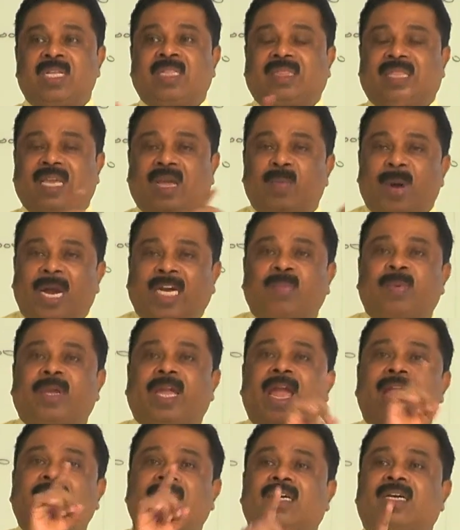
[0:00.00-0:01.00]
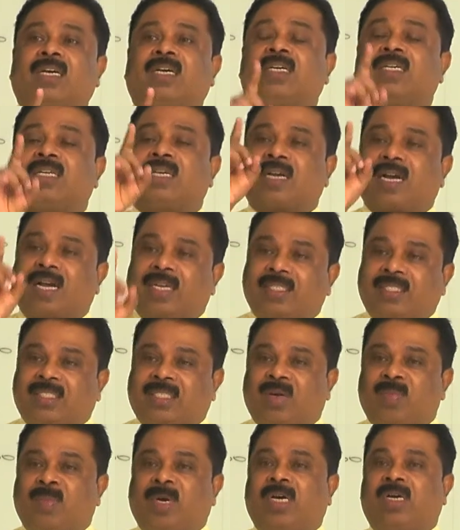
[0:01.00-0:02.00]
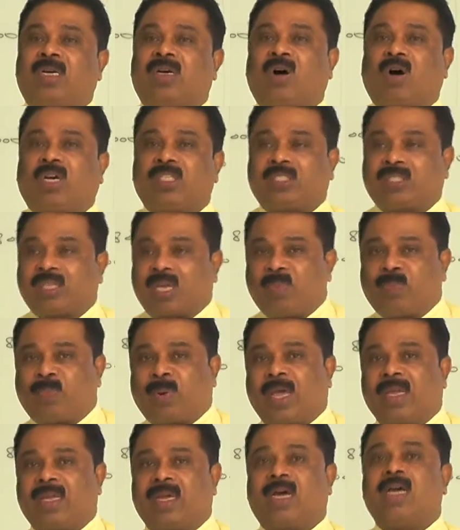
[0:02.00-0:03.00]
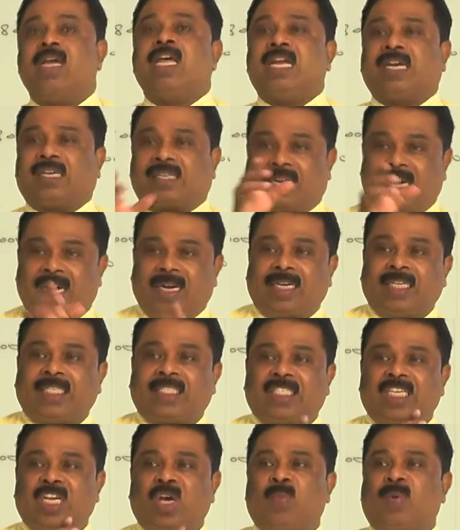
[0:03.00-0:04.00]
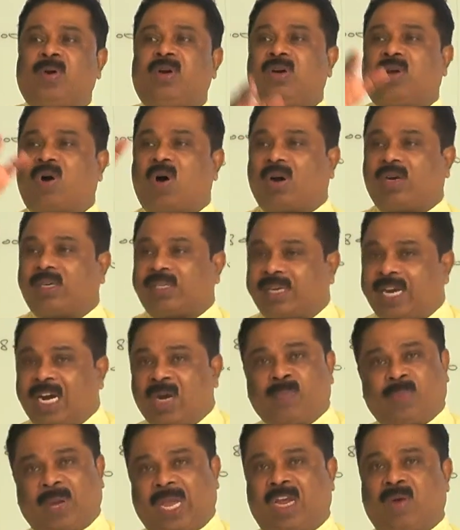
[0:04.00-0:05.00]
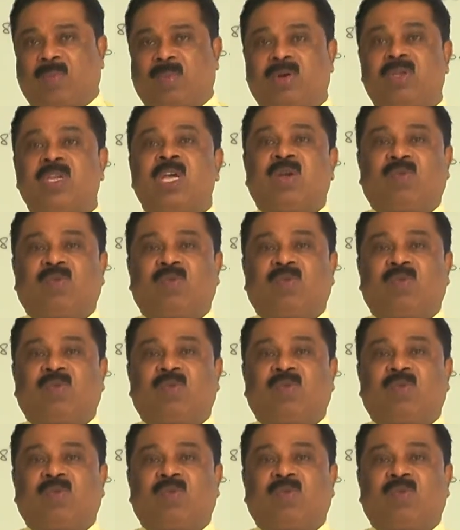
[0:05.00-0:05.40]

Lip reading: They might be either customer or supplier, trade receivable or trade payable,